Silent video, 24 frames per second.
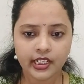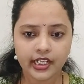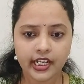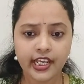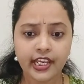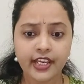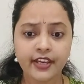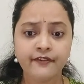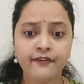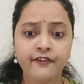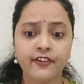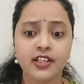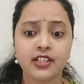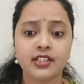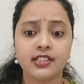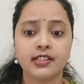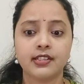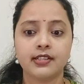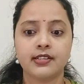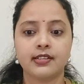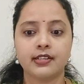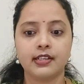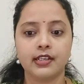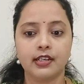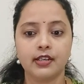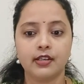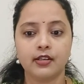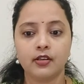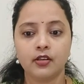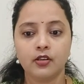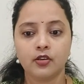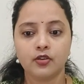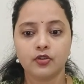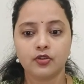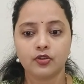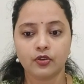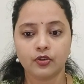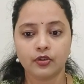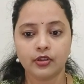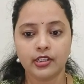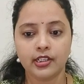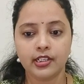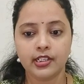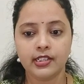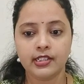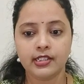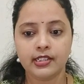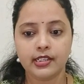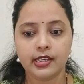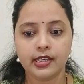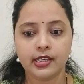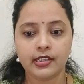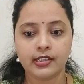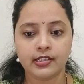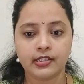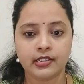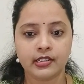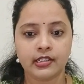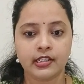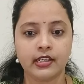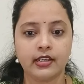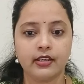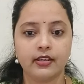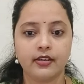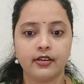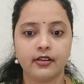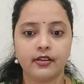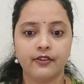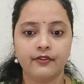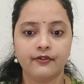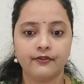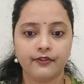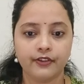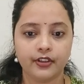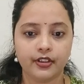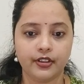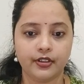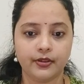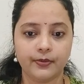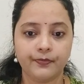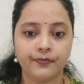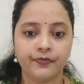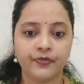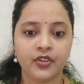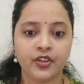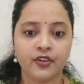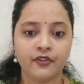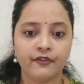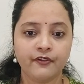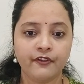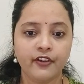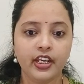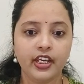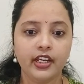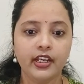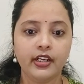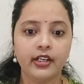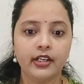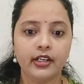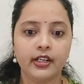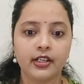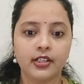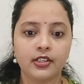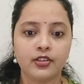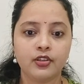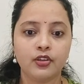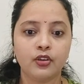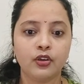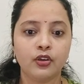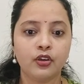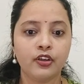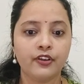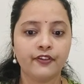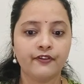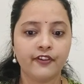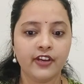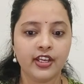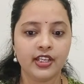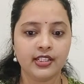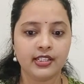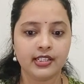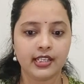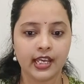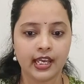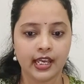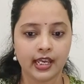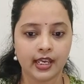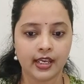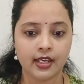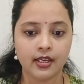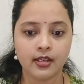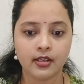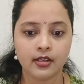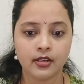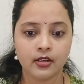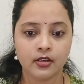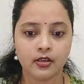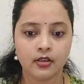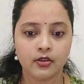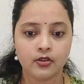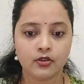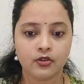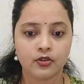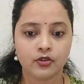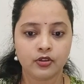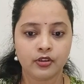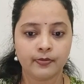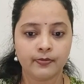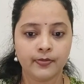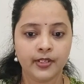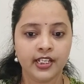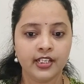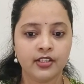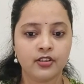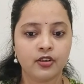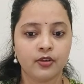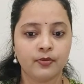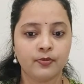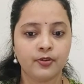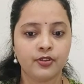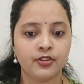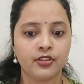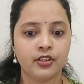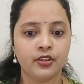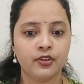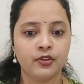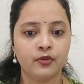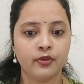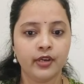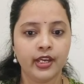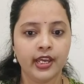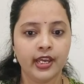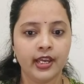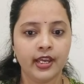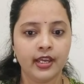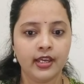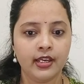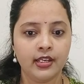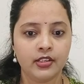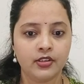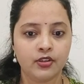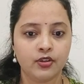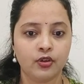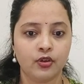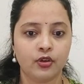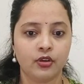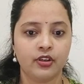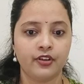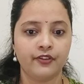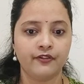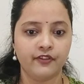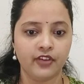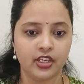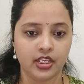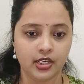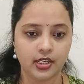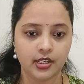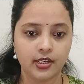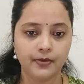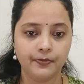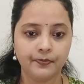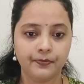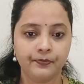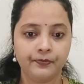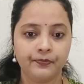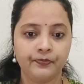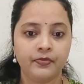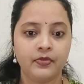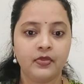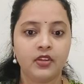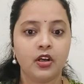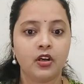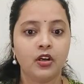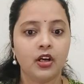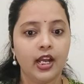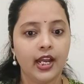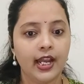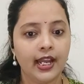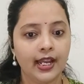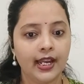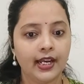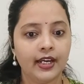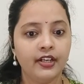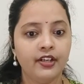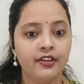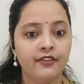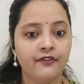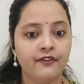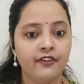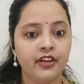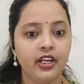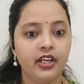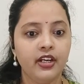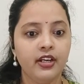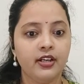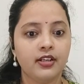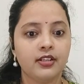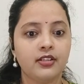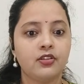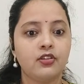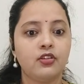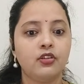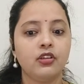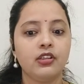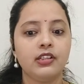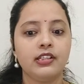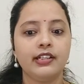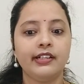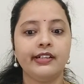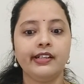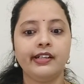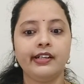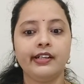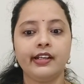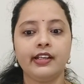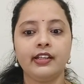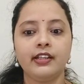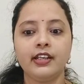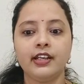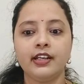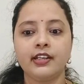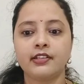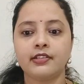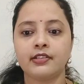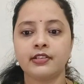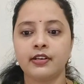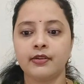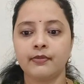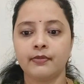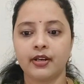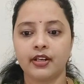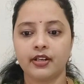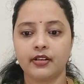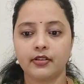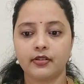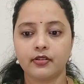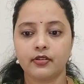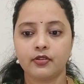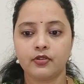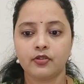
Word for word: T faces D. So, this is T. Further. V does not face A. So, the place opposite to A is not V. And V does not sit at any extreme end.